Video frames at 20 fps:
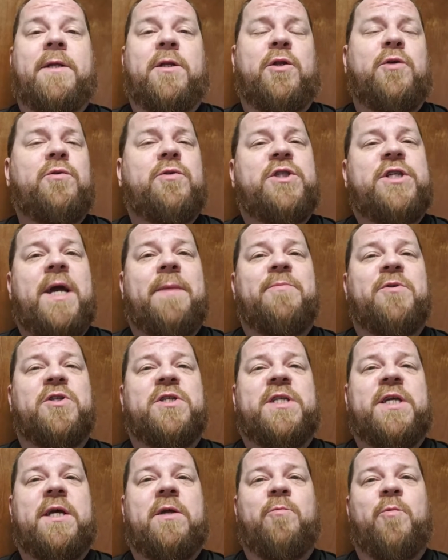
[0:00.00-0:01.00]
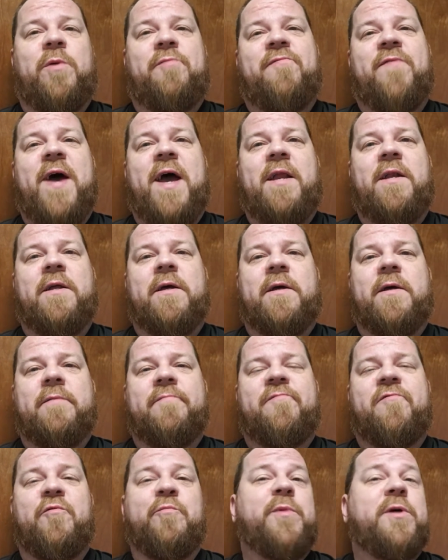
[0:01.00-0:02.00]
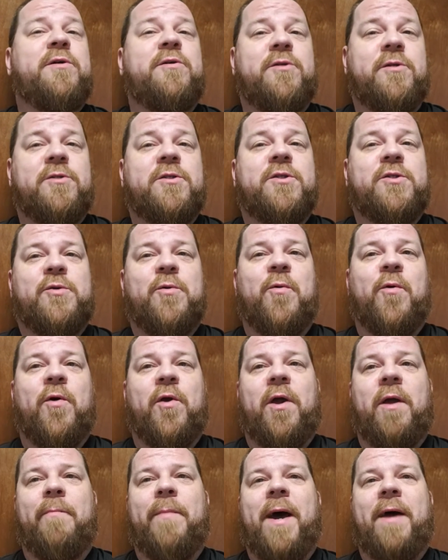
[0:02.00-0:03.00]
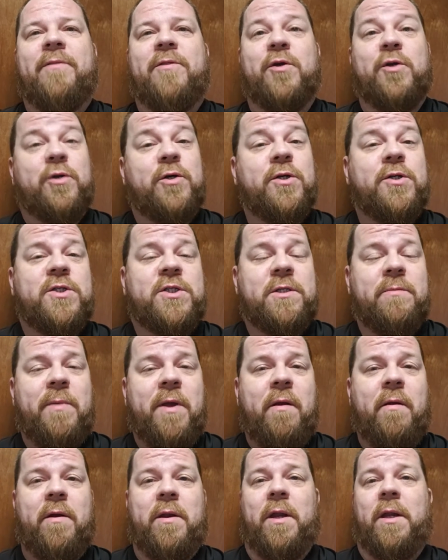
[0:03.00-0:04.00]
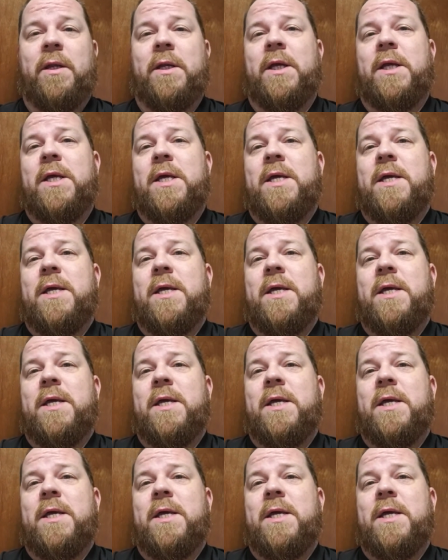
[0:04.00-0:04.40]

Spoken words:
In Luke chapter 10, we find a familiar story about the Good Samaritan.